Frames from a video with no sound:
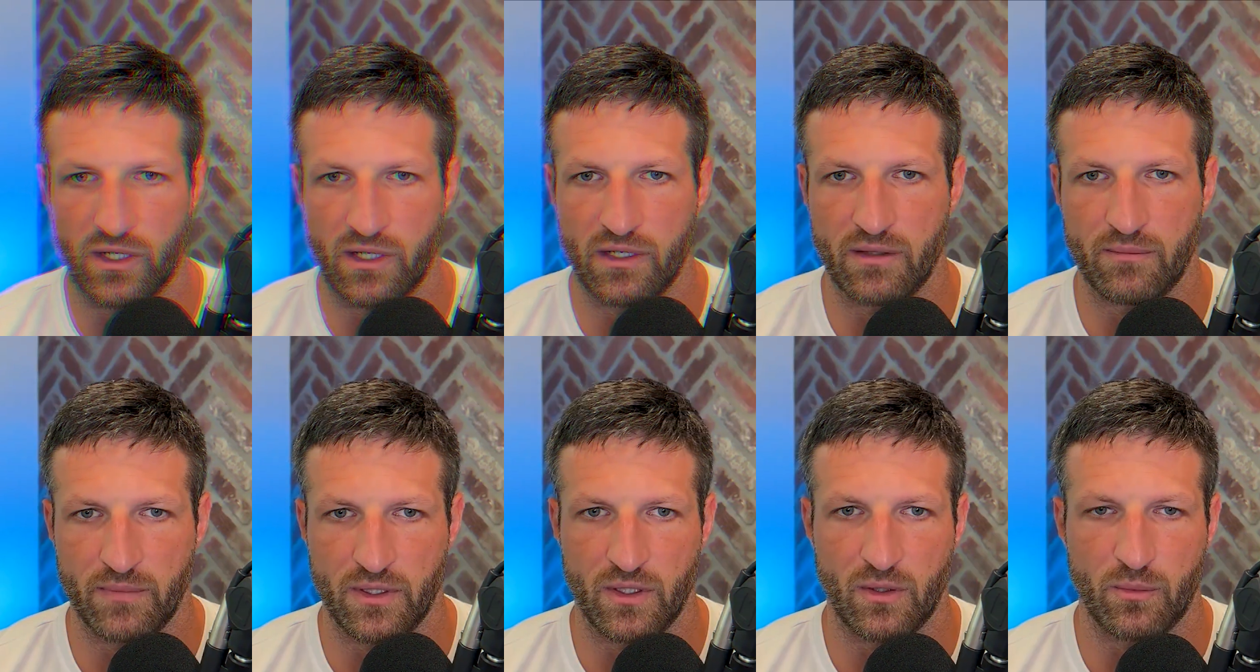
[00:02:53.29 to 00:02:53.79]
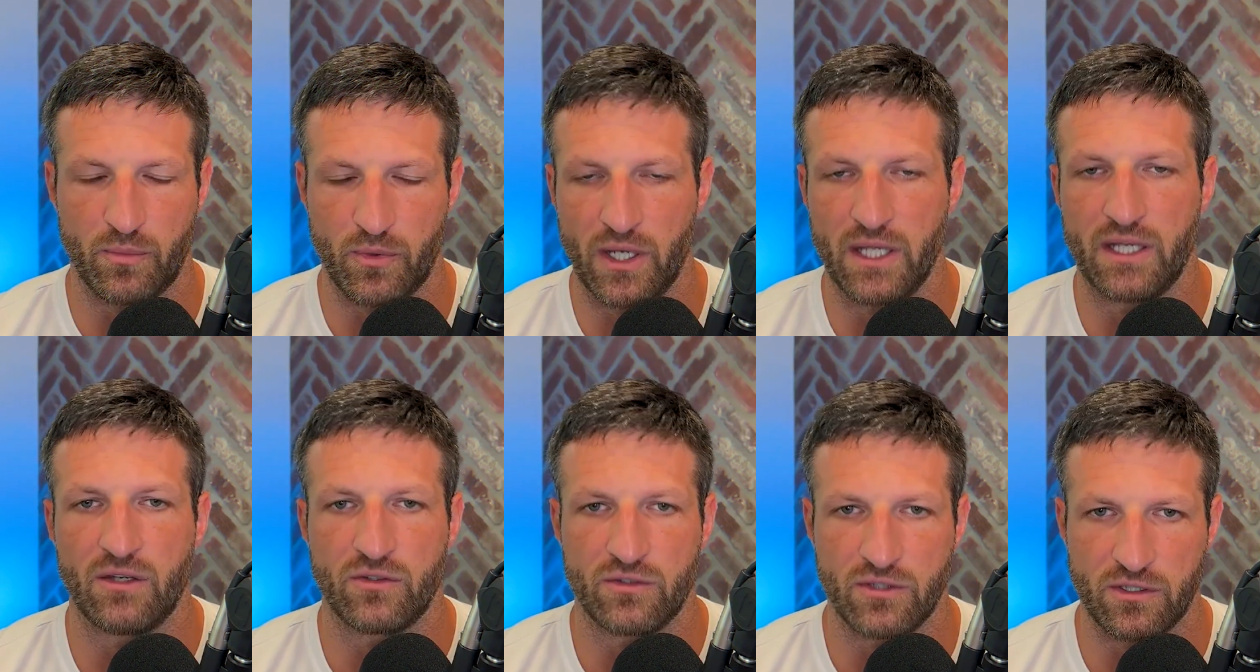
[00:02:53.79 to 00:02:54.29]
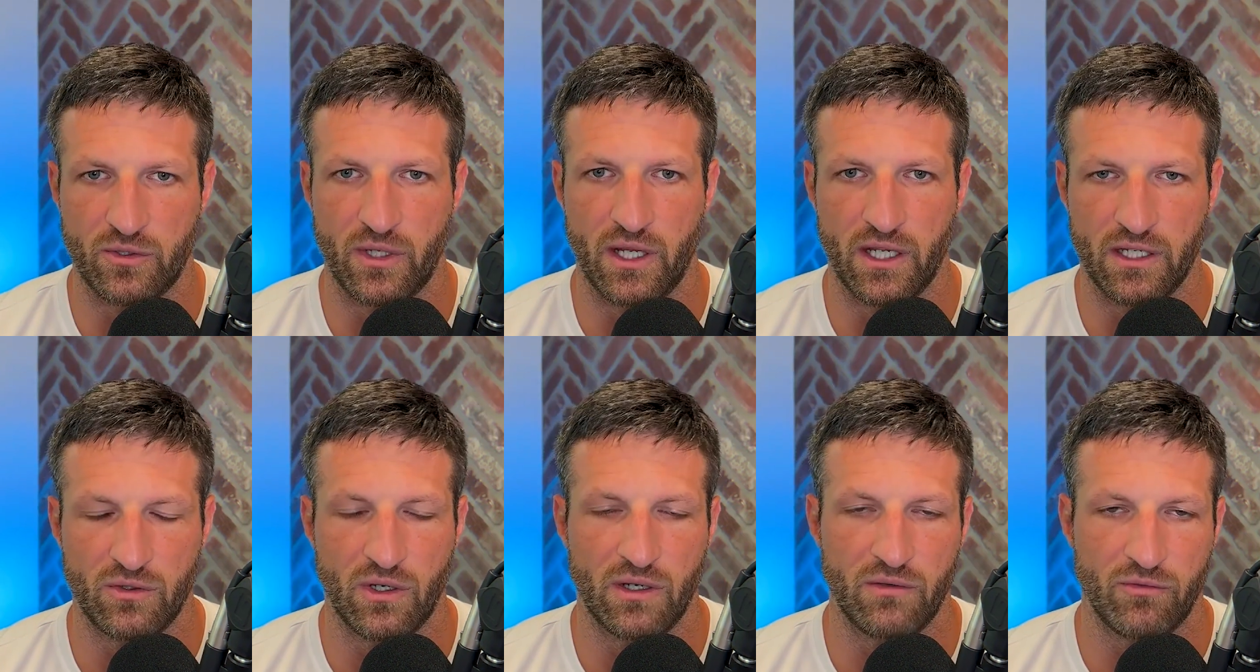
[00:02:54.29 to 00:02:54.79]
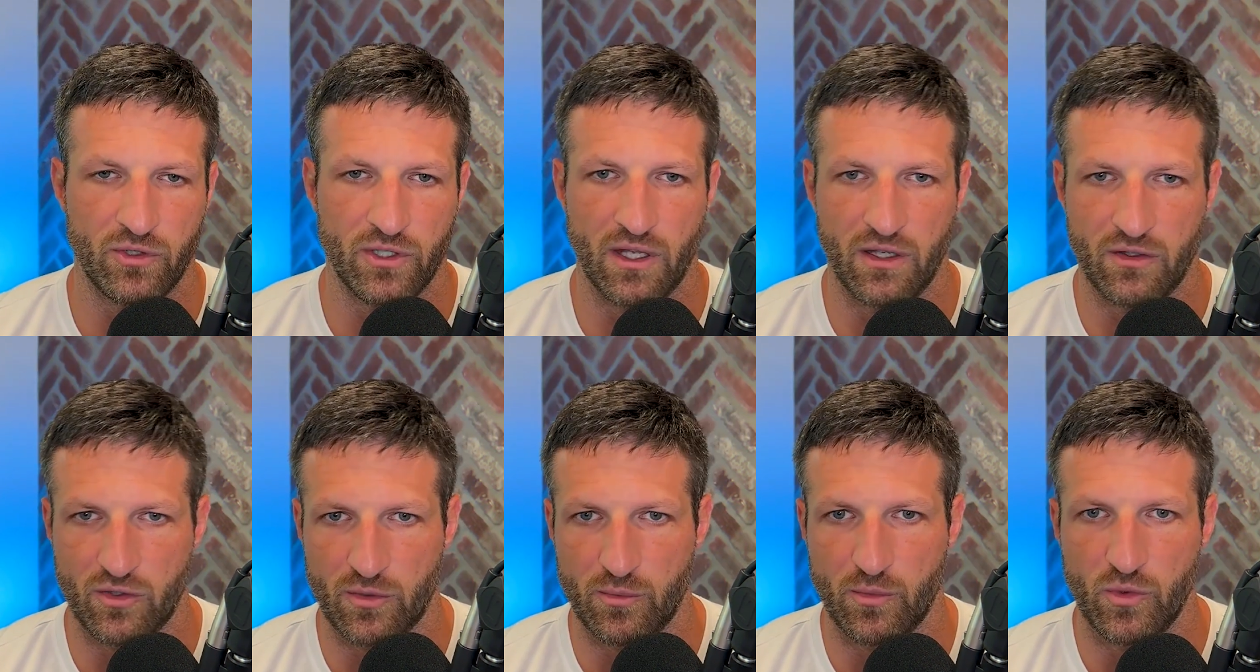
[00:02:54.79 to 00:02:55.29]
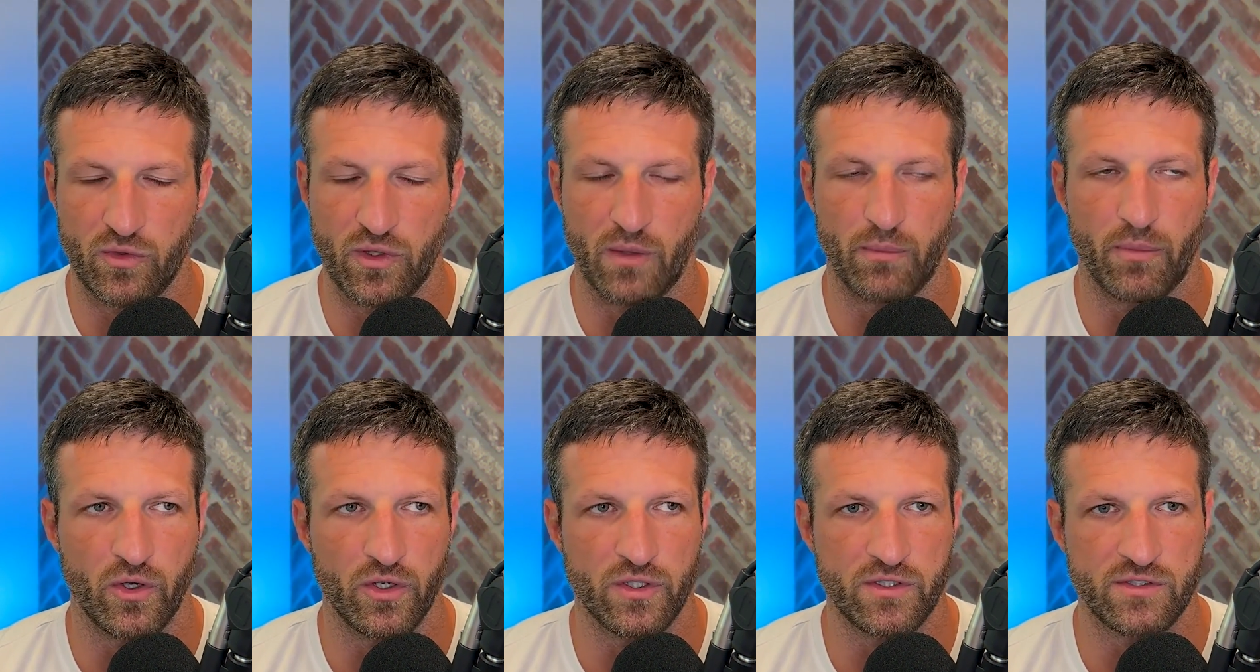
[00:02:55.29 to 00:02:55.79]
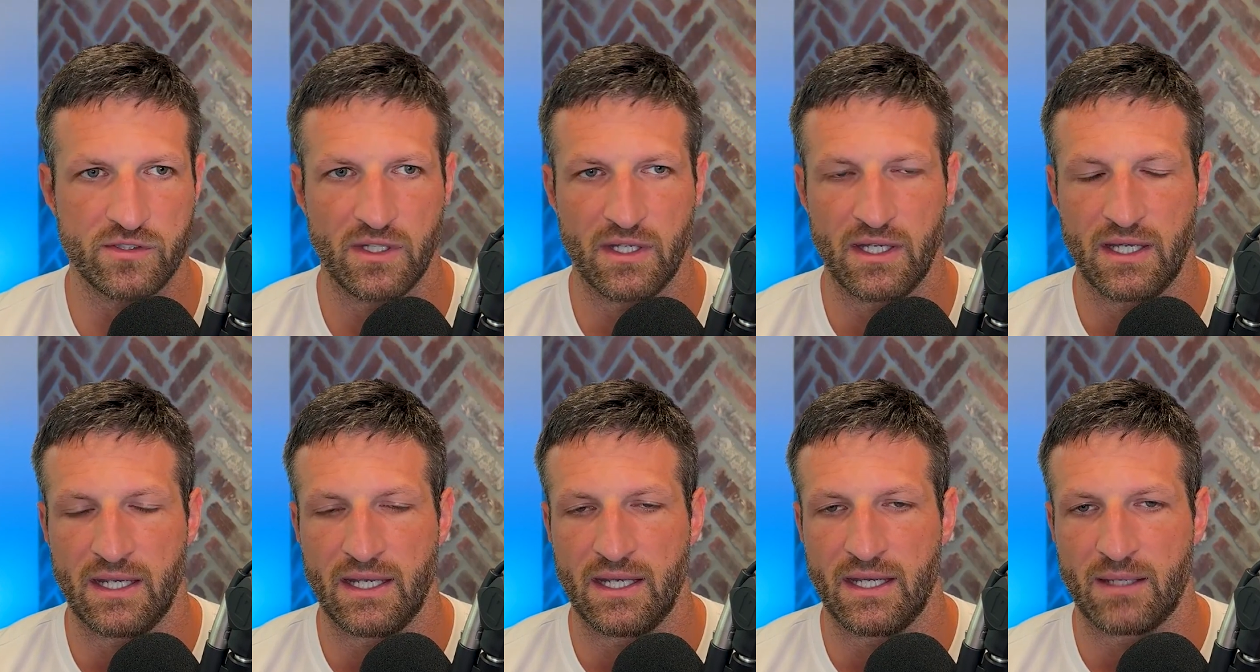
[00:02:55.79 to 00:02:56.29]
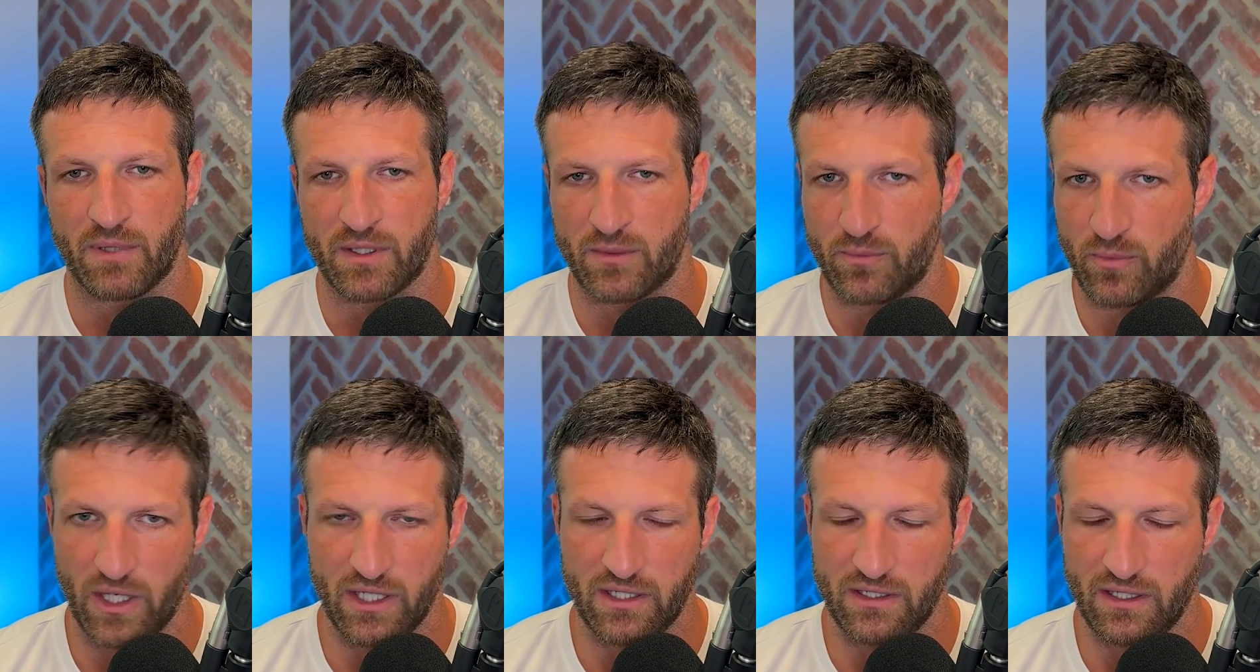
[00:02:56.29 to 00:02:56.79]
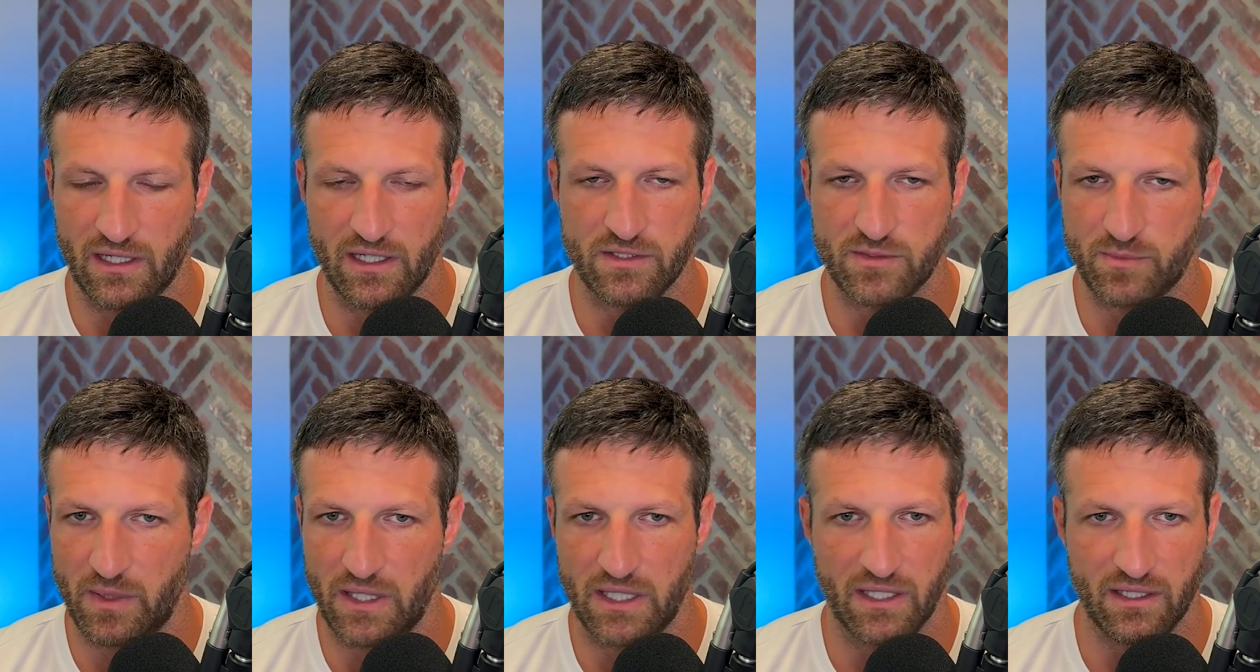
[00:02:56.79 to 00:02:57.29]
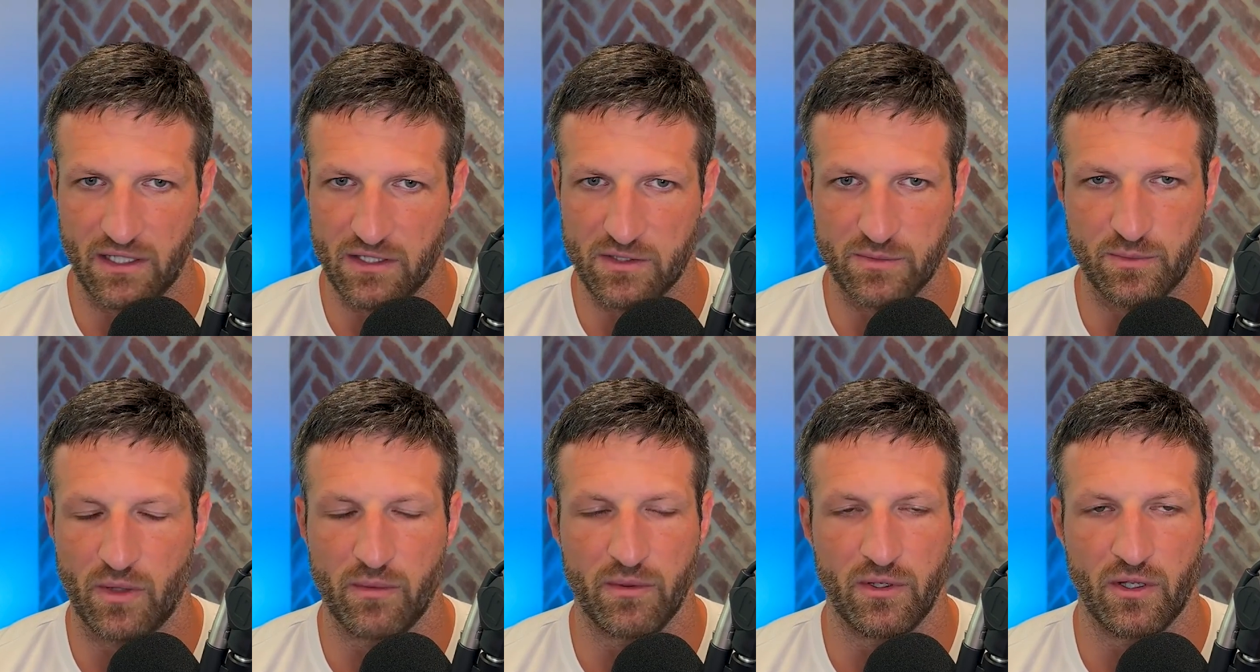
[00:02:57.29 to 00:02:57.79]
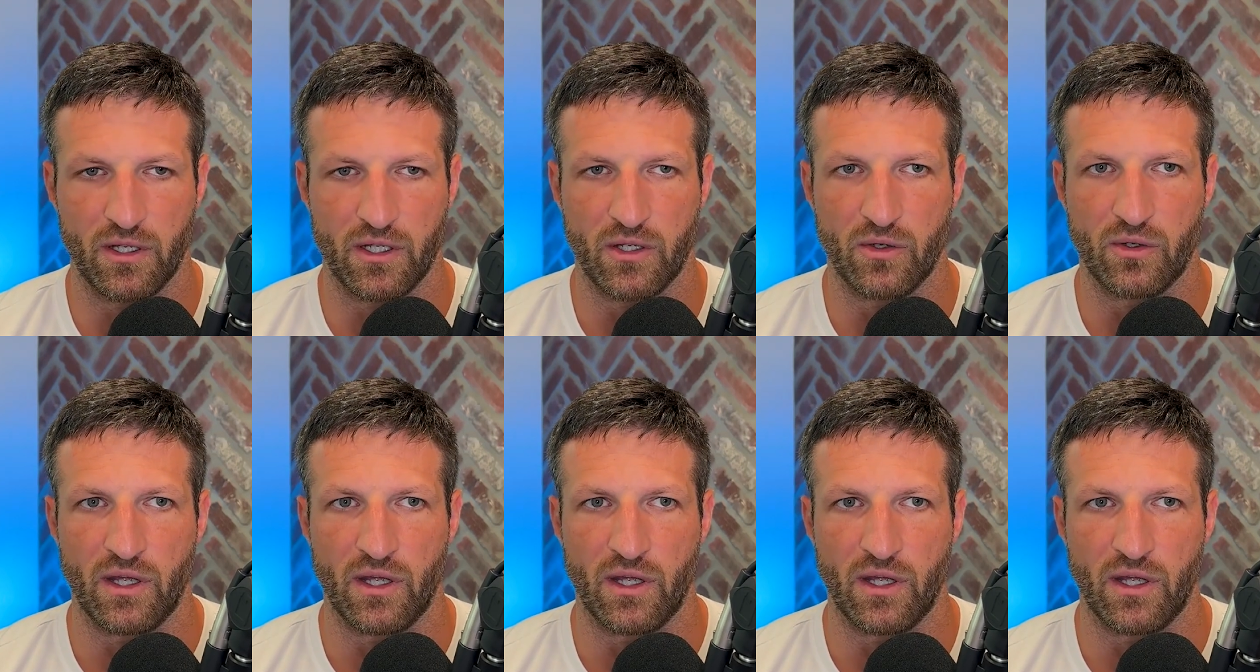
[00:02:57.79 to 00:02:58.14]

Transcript: to, break out the tractor every day to move your birds. But practically speaking, that's probably not a good